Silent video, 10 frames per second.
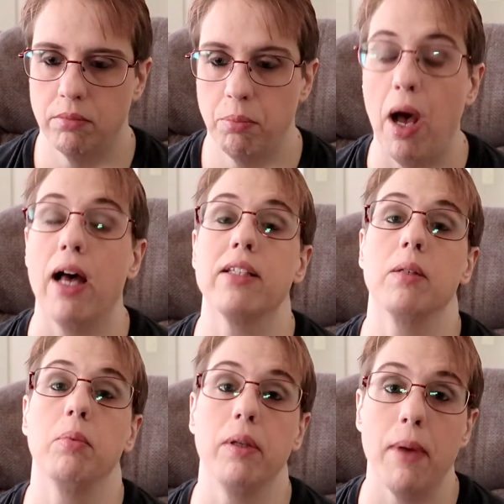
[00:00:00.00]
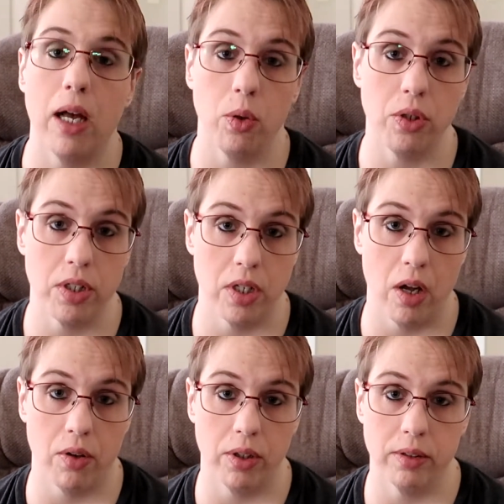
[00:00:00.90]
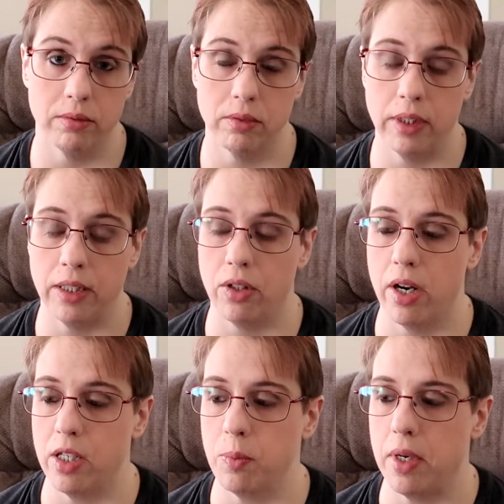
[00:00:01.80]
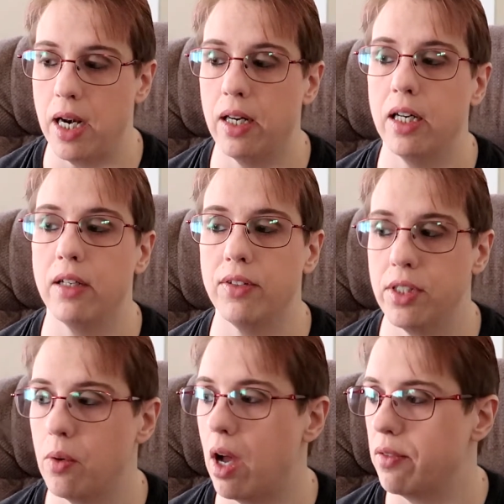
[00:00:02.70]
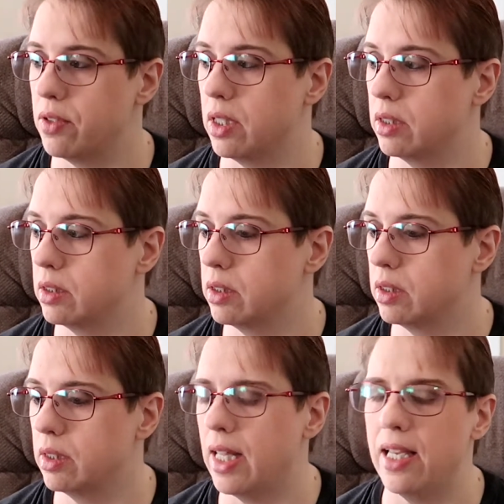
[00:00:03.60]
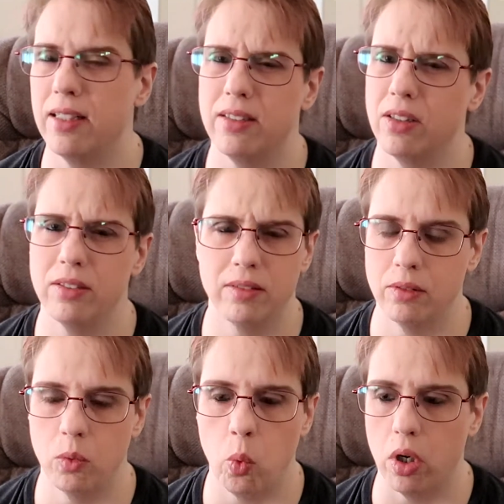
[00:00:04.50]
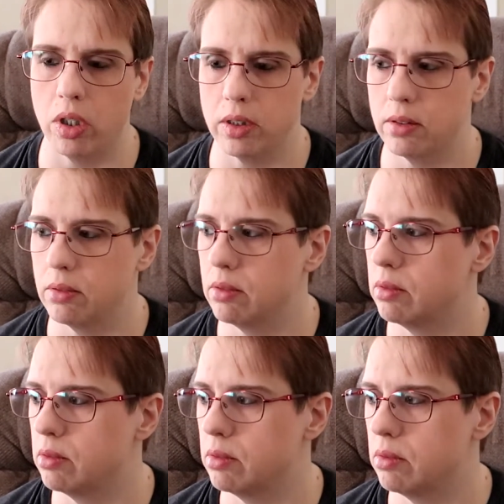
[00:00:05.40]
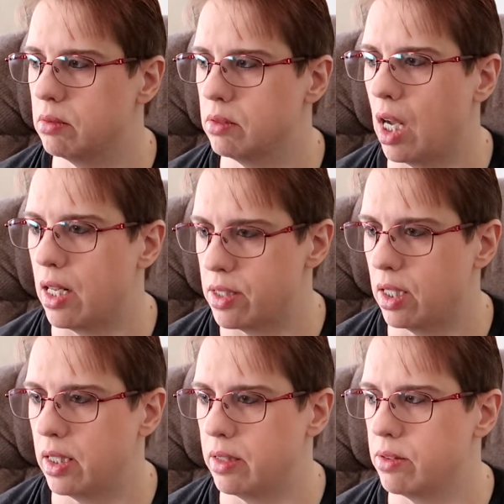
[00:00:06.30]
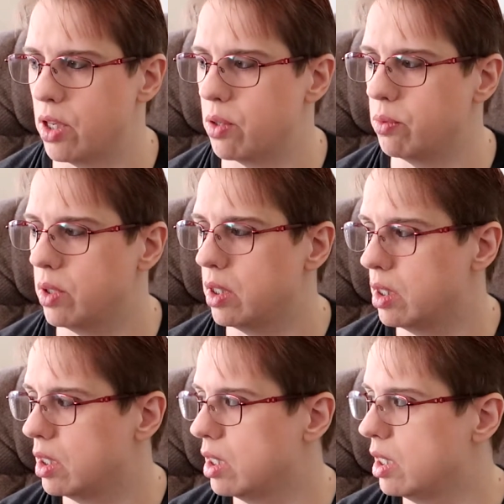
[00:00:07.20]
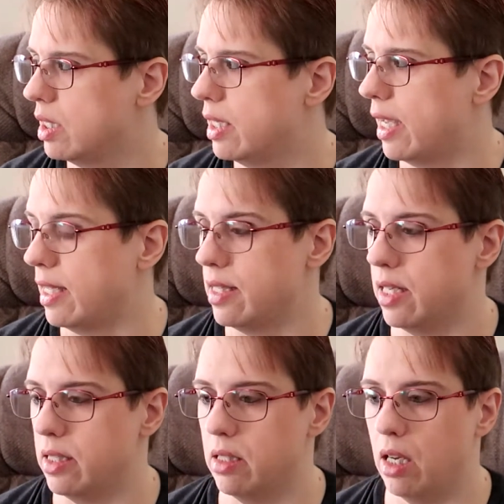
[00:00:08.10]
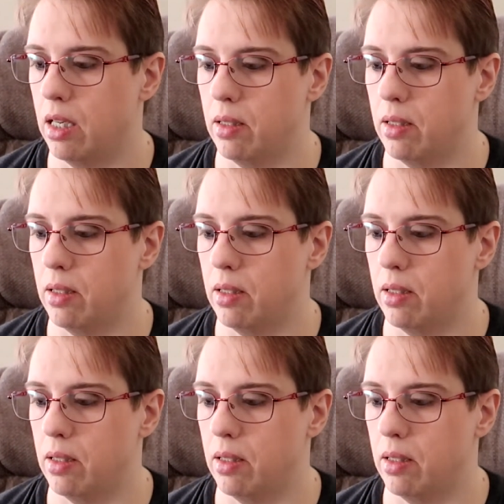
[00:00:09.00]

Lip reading: possibly my oldest daughter and her husband every so often. They work constantly, so, and then